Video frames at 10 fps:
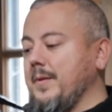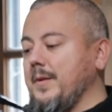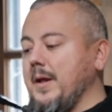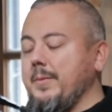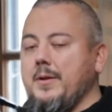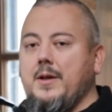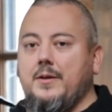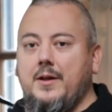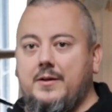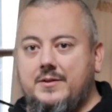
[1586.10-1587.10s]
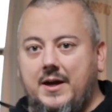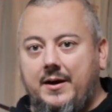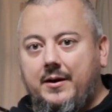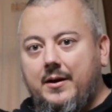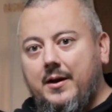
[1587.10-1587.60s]
that'll be a telltale
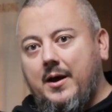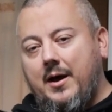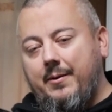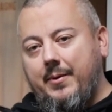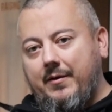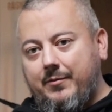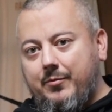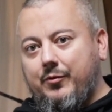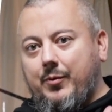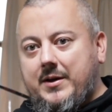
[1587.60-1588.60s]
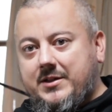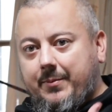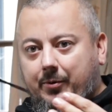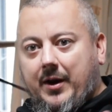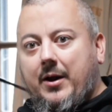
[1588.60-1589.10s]
sign. I may have to move the rest
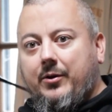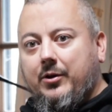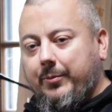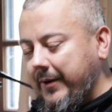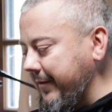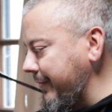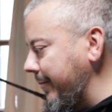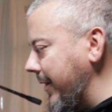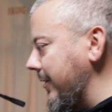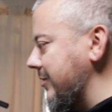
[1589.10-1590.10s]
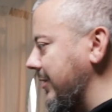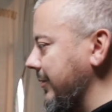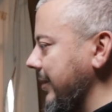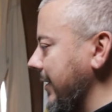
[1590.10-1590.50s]
up or down a little bit from there. So,